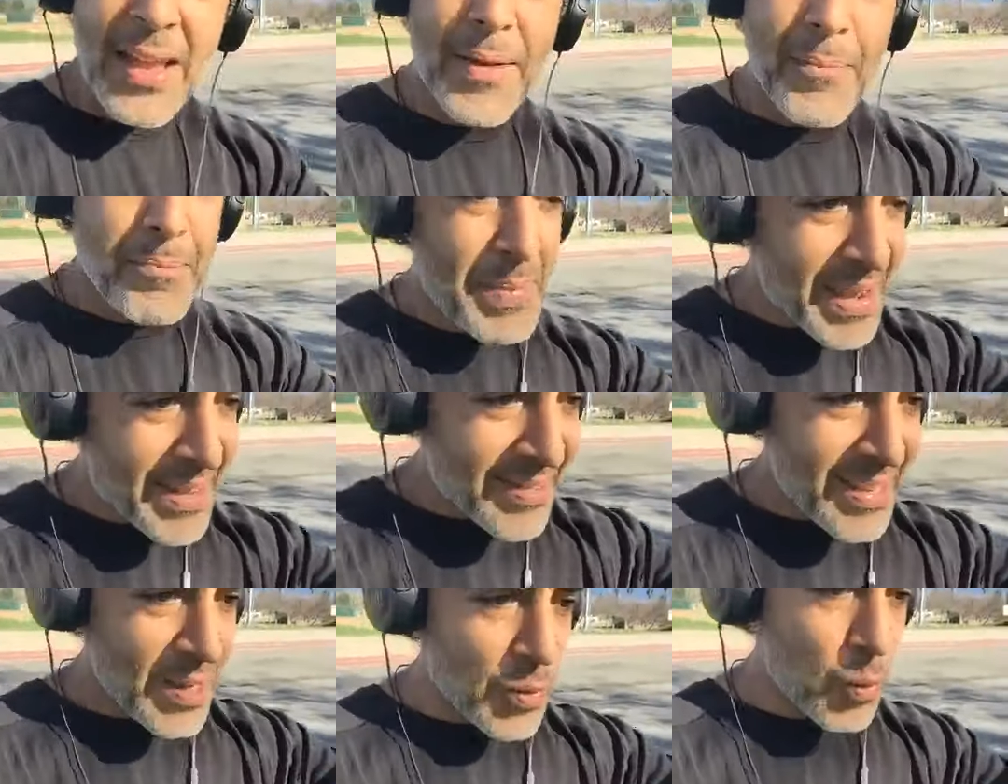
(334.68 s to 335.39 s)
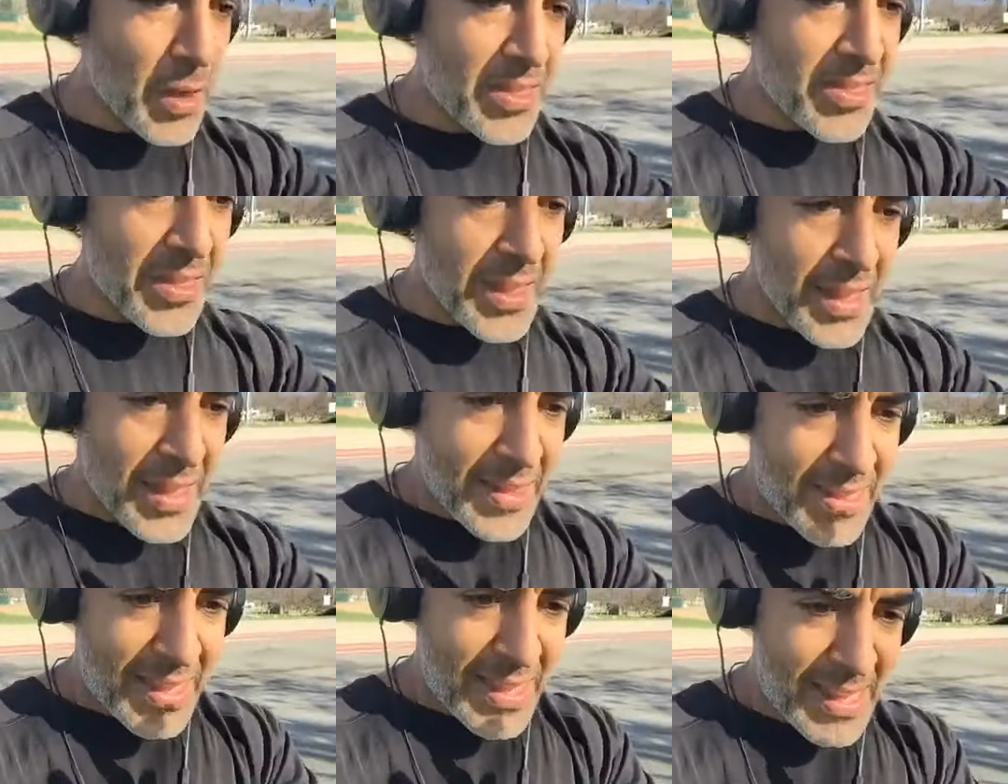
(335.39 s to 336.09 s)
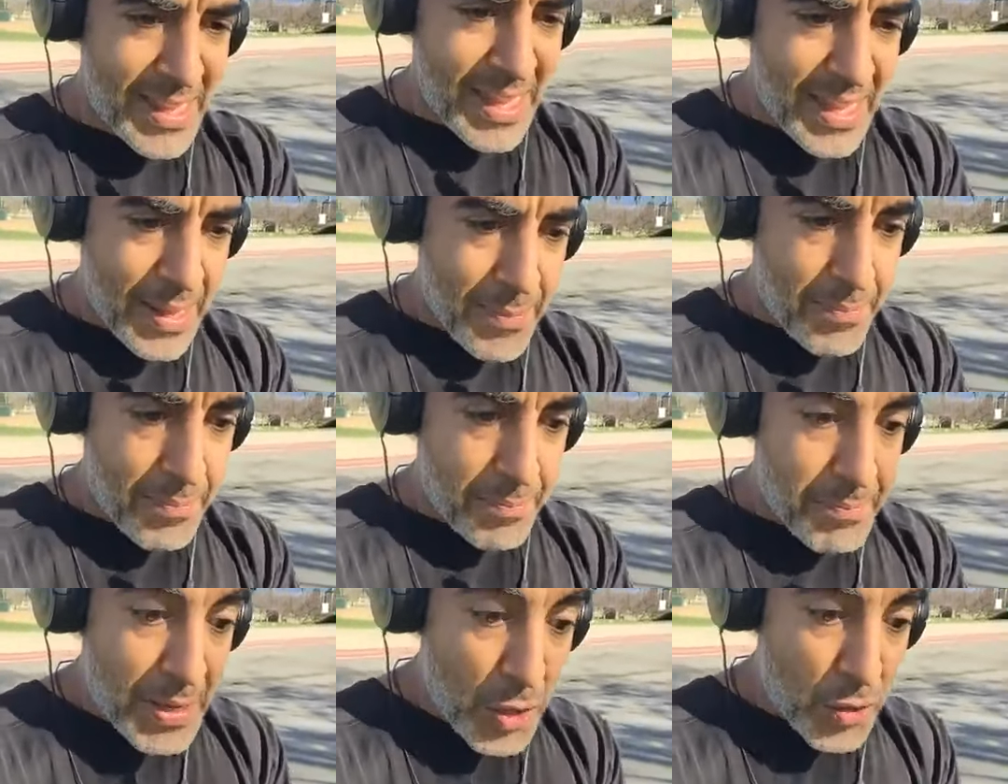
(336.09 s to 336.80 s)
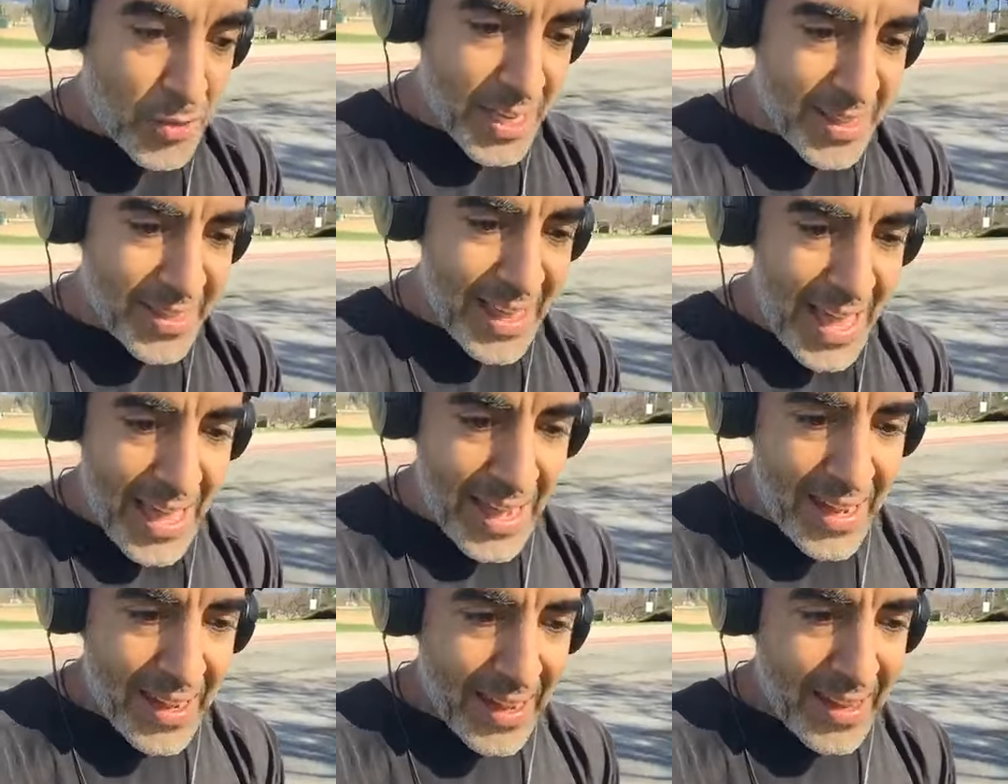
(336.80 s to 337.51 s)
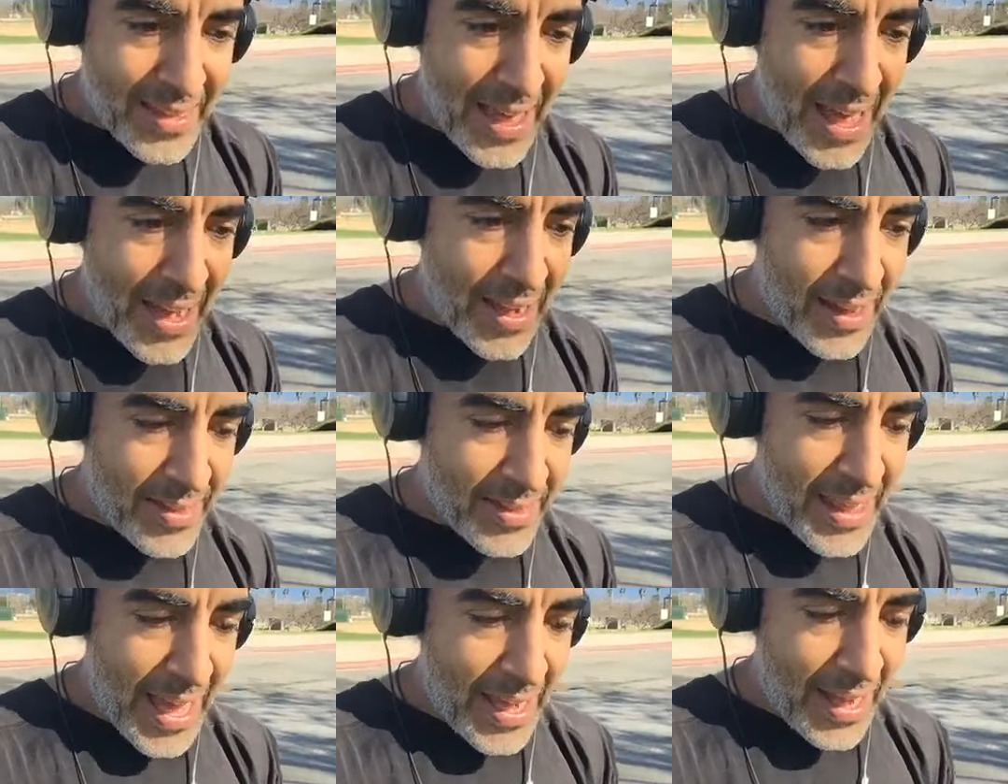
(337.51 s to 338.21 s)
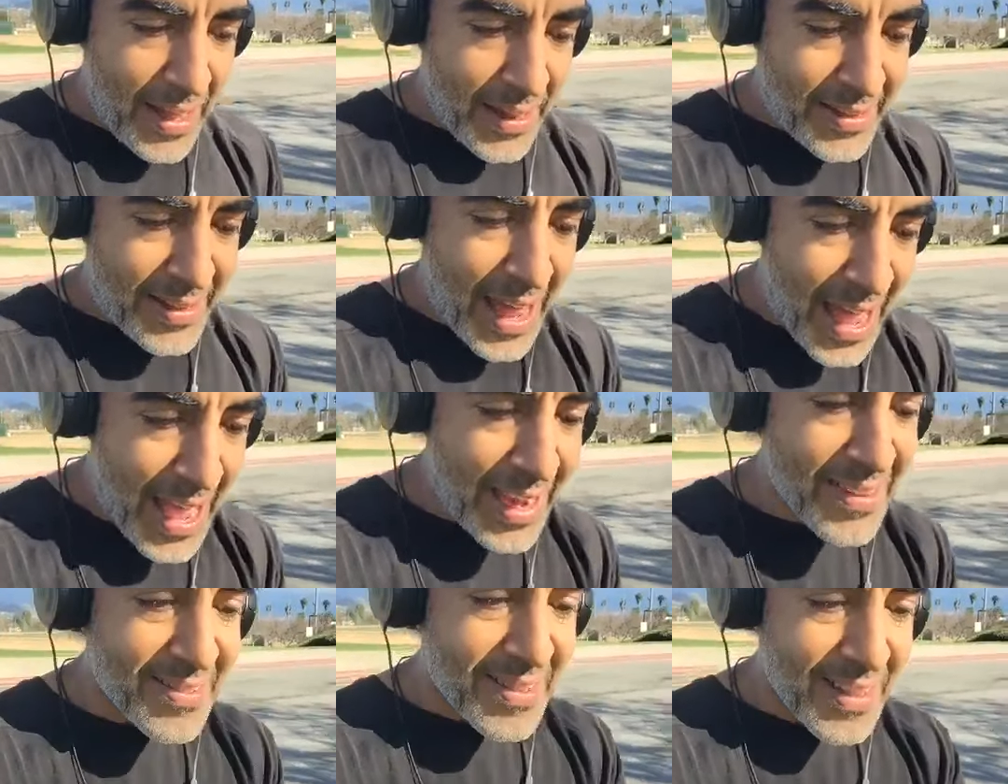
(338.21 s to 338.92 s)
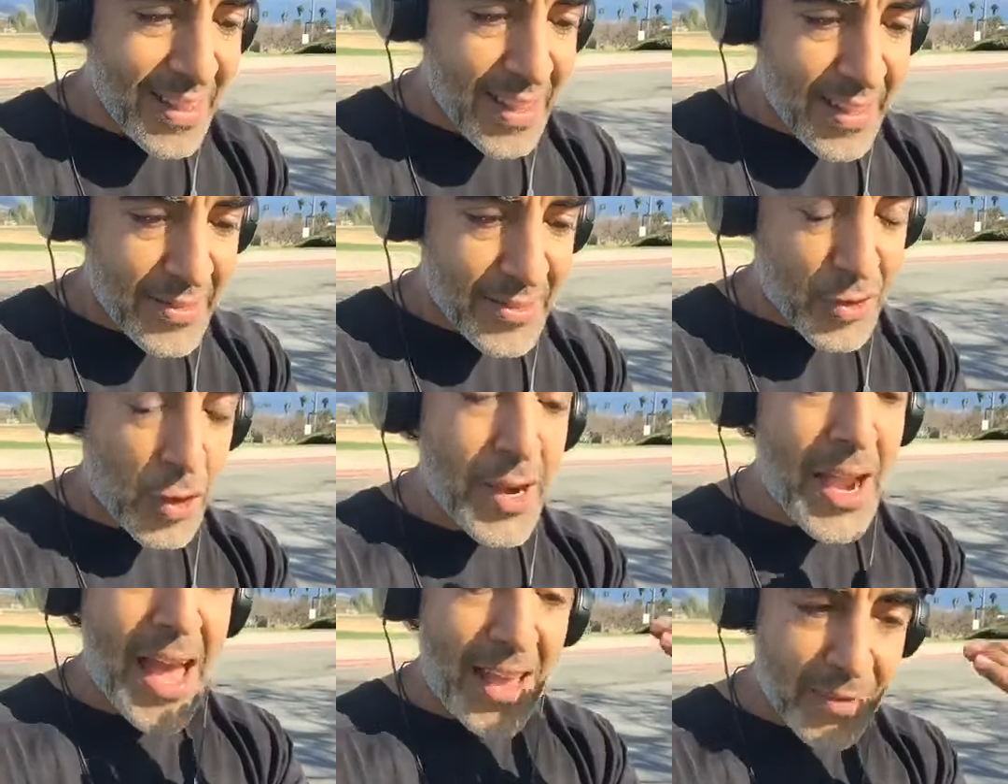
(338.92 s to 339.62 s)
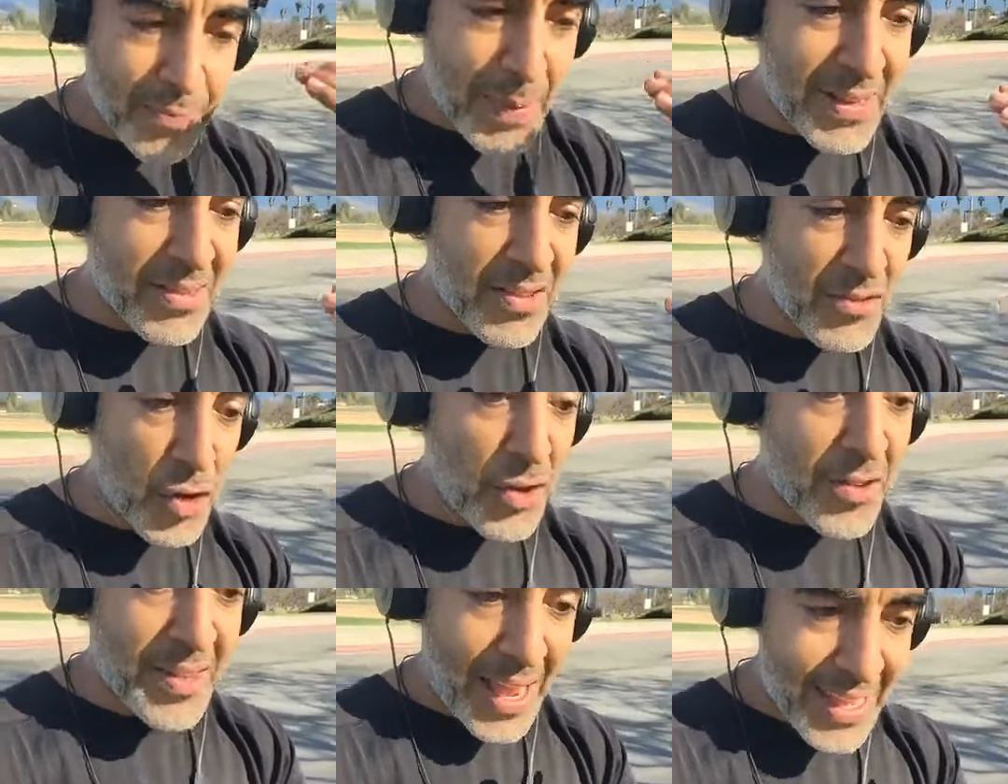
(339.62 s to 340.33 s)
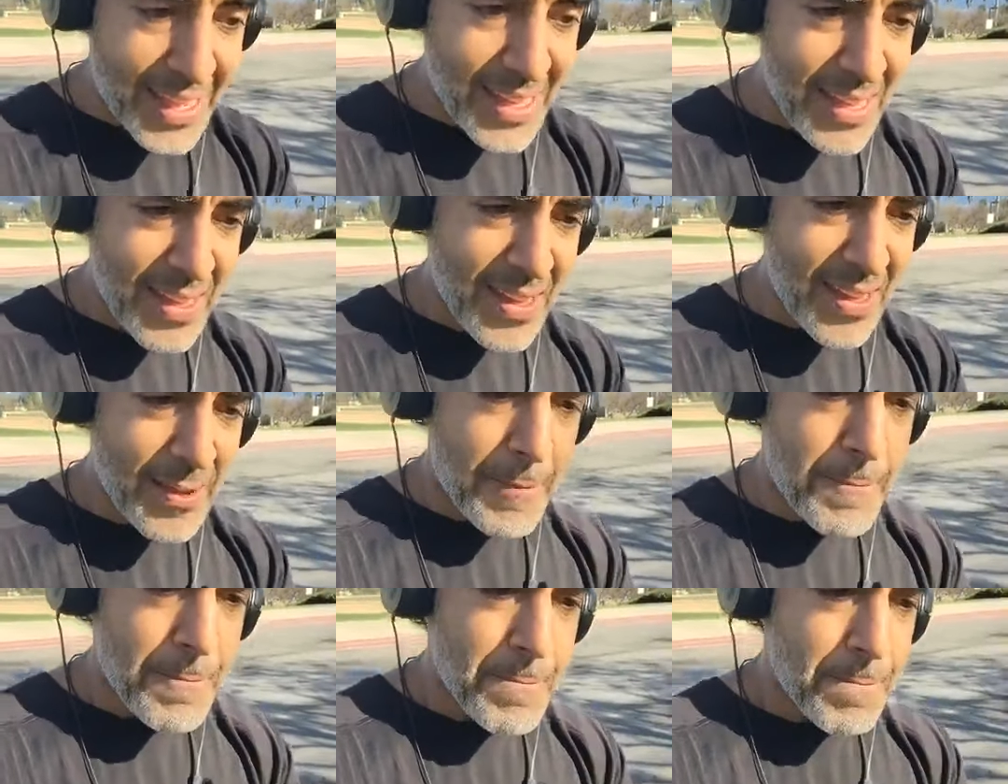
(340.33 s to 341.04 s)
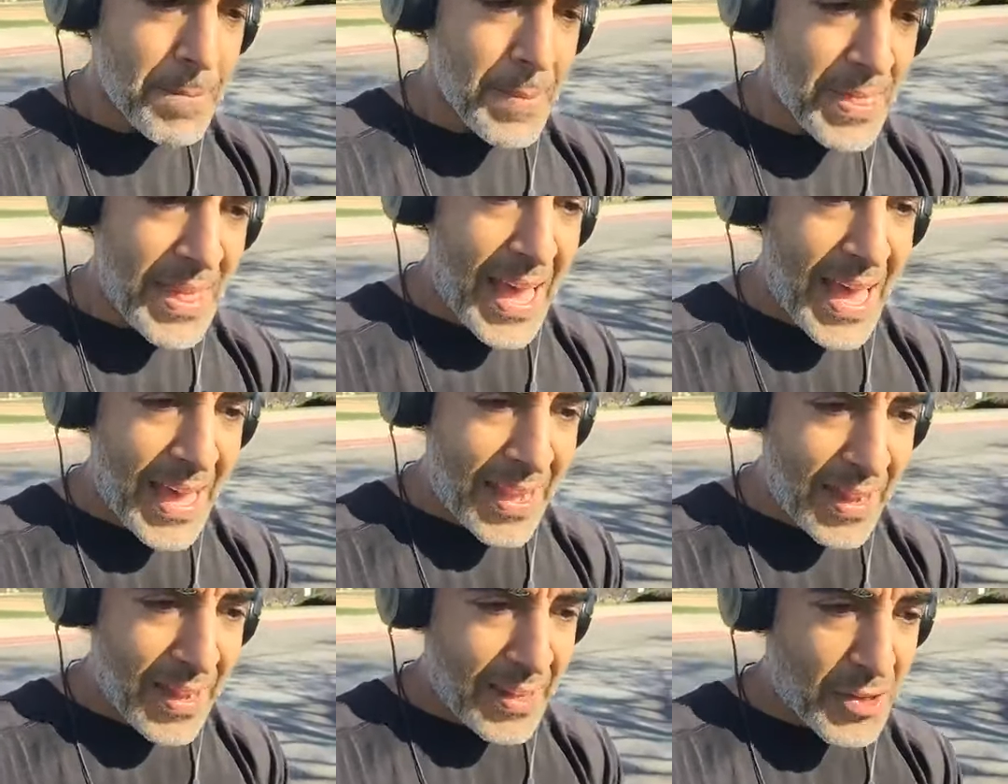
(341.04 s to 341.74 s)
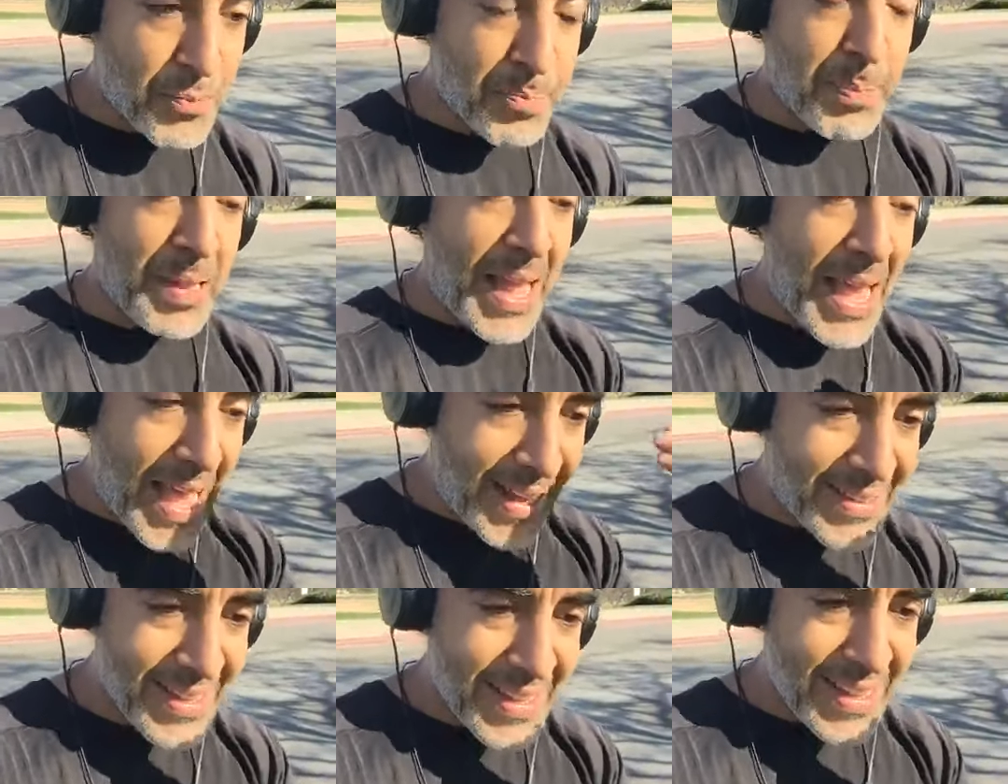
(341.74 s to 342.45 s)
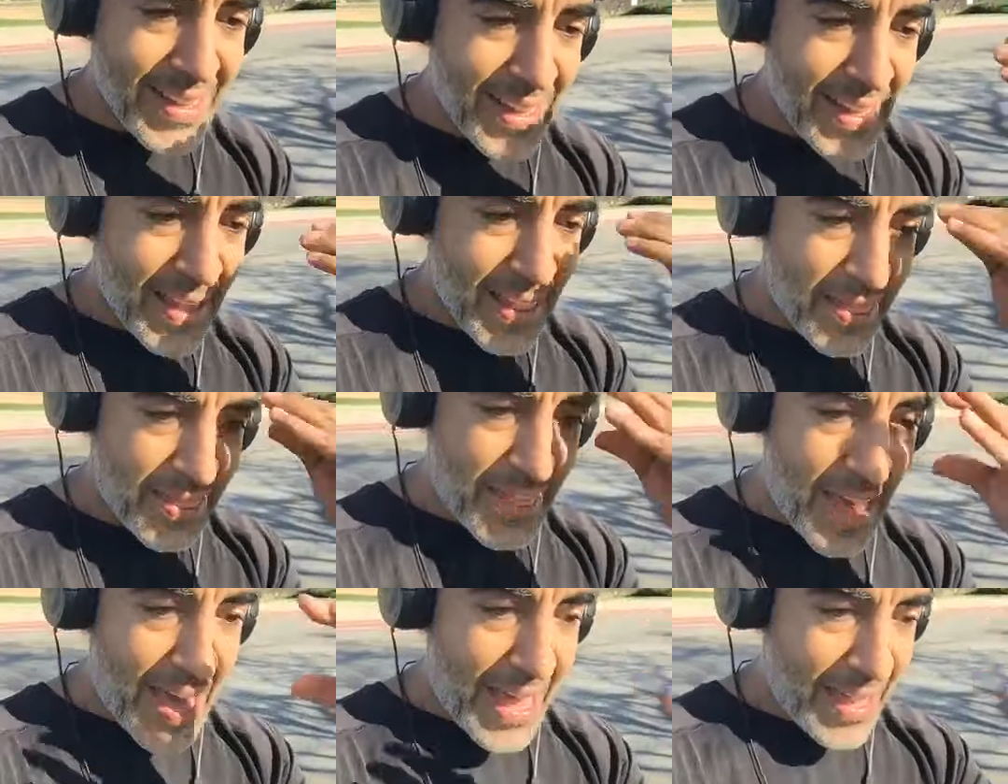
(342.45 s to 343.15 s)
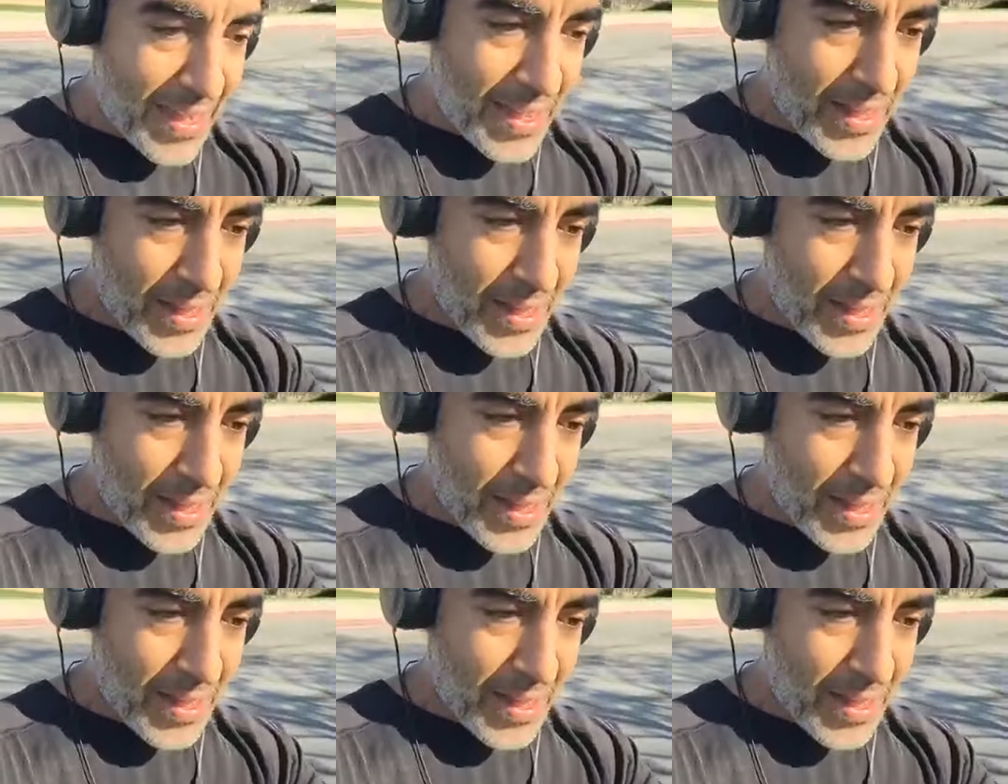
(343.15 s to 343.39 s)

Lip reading: mixed in with the music that attacks certain aspects of your psyche, that plant that